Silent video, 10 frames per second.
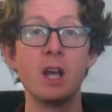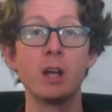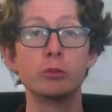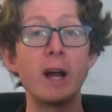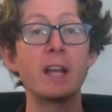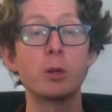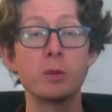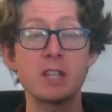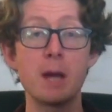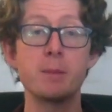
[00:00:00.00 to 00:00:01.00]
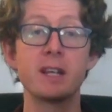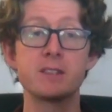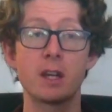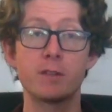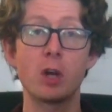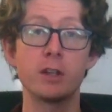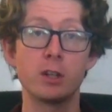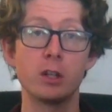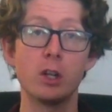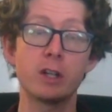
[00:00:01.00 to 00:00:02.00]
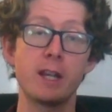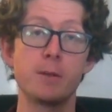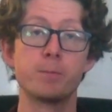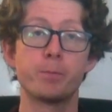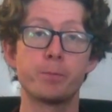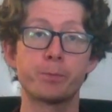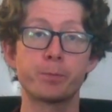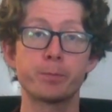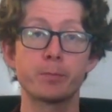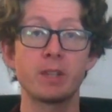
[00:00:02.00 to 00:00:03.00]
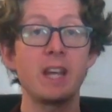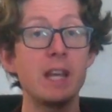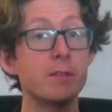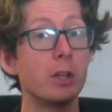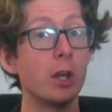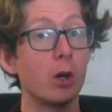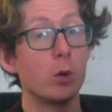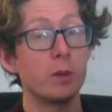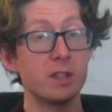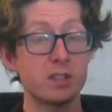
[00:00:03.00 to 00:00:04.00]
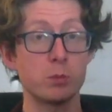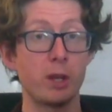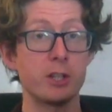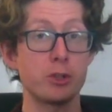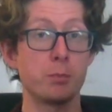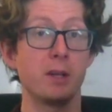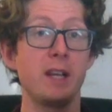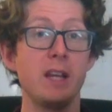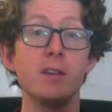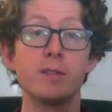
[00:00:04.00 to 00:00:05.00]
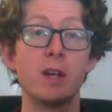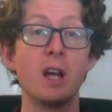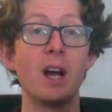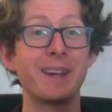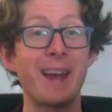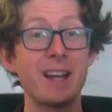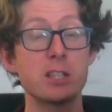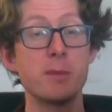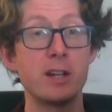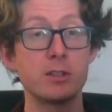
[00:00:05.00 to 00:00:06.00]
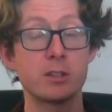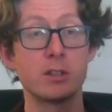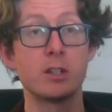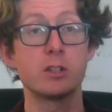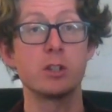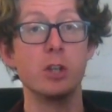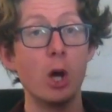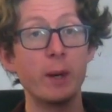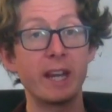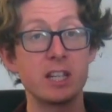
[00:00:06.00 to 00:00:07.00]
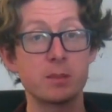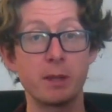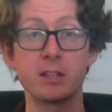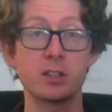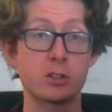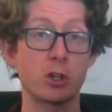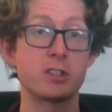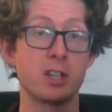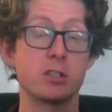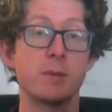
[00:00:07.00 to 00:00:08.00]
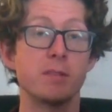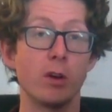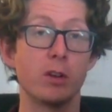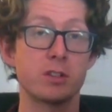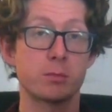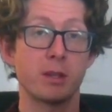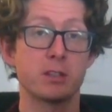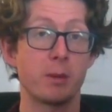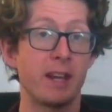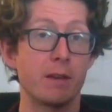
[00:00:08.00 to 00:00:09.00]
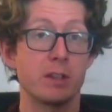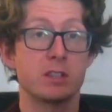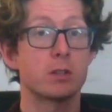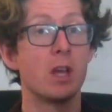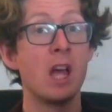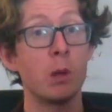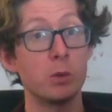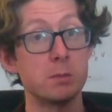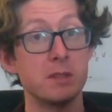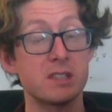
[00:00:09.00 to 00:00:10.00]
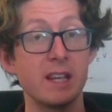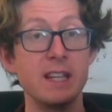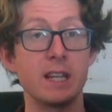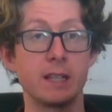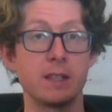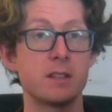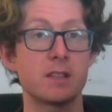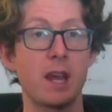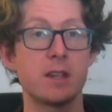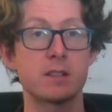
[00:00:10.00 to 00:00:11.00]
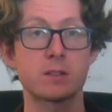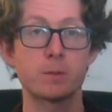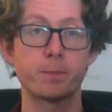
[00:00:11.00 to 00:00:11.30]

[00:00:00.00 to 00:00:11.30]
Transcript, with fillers: Rather, what's happening is that I've gotten unlucky. Even though this is what I should believe, I can't amount to knowing it because it turns out to be false, because my evidence was misleading in this case.